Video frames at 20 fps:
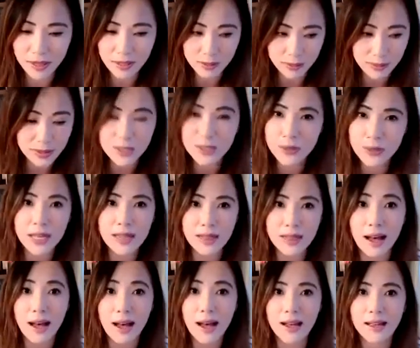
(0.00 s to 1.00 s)
doing
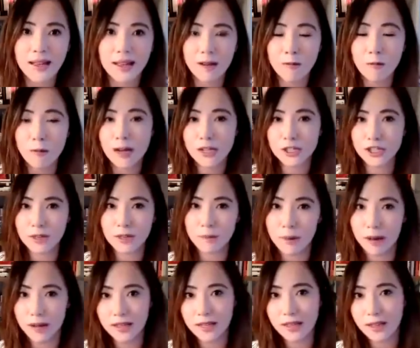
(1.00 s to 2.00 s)
that and watching
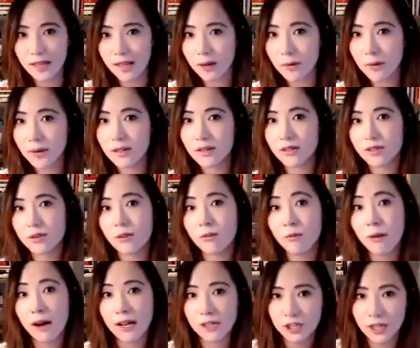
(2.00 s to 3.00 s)
body language, or
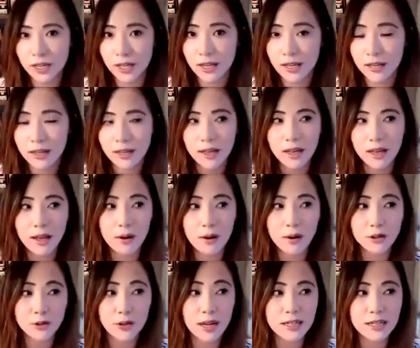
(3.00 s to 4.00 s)
watching or
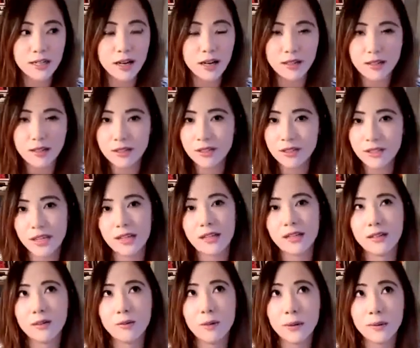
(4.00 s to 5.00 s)
trying to
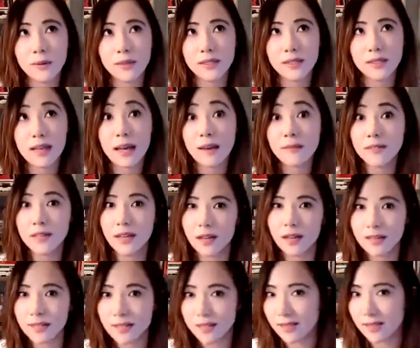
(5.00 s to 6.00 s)
understand what was left
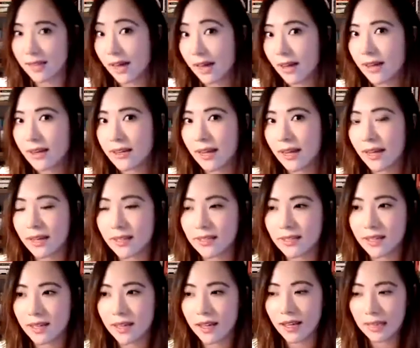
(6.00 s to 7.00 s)
unsaid, and
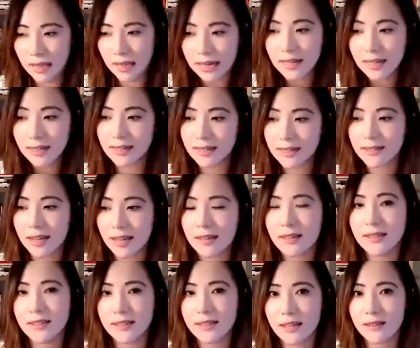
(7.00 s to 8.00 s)
letting that
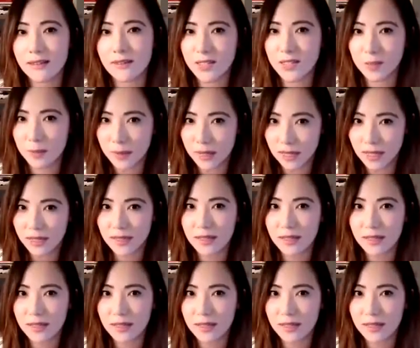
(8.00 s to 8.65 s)
silence kind of speak.